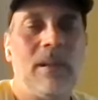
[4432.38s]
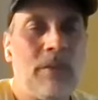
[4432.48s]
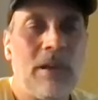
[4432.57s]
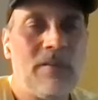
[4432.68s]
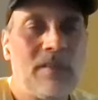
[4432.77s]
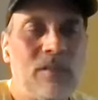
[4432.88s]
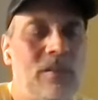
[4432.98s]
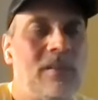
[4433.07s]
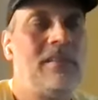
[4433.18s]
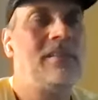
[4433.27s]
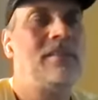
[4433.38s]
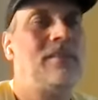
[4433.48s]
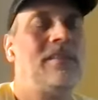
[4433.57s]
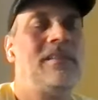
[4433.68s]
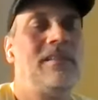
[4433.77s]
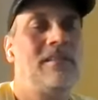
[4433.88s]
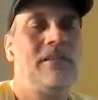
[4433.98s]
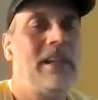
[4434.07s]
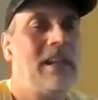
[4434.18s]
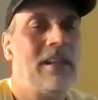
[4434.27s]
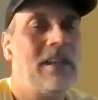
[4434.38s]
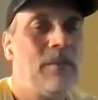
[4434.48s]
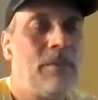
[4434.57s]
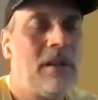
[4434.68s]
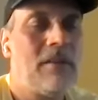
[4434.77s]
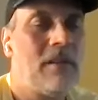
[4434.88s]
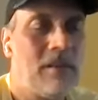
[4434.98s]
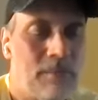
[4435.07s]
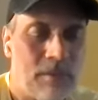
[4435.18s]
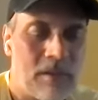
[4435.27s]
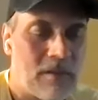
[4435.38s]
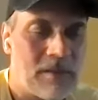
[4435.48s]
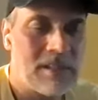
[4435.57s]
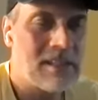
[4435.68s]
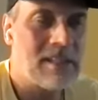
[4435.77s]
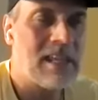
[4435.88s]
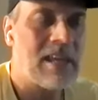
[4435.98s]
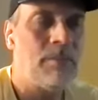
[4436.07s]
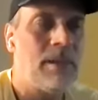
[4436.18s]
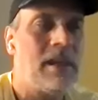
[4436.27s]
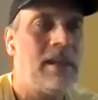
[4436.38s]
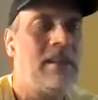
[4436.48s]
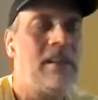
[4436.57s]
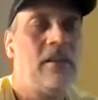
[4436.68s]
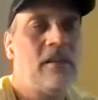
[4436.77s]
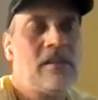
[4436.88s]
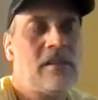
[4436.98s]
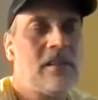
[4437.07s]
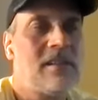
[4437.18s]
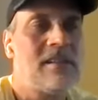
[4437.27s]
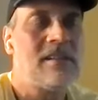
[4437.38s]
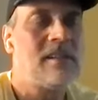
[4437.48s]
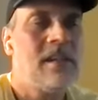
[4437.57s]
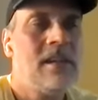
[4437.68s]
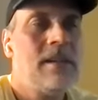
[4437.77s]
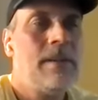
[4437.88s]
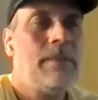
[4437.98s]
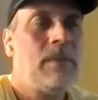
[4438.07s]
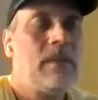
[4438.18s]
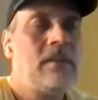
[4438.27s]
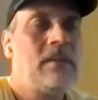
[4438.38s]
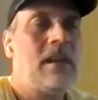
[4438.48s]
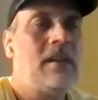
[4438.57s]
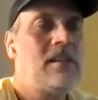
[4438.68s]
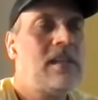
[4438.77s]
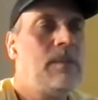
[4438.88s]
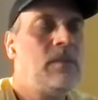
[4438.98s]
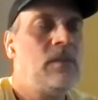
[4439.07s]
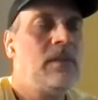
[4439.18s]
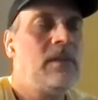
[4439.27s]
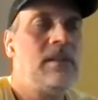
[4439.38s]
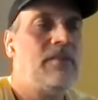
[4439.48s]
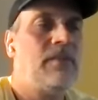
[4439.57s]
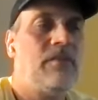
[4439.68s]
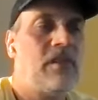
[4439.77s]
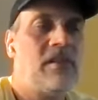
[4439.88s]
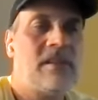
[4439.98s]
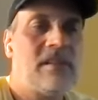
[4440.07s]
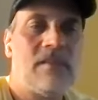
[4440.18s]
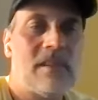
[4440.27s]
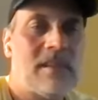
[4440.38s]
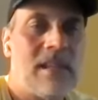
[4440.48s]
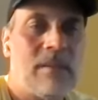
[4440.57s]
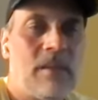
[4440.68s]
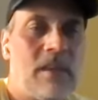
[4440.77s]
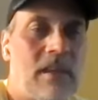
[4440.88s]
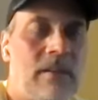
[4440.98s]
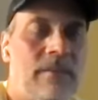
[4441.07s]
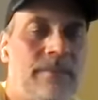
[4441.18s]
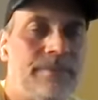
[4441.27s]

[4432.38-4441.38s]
an improv school or creating an improv D&D campaign. The Nerd Circus is, I just keep doing different versions of the same thing.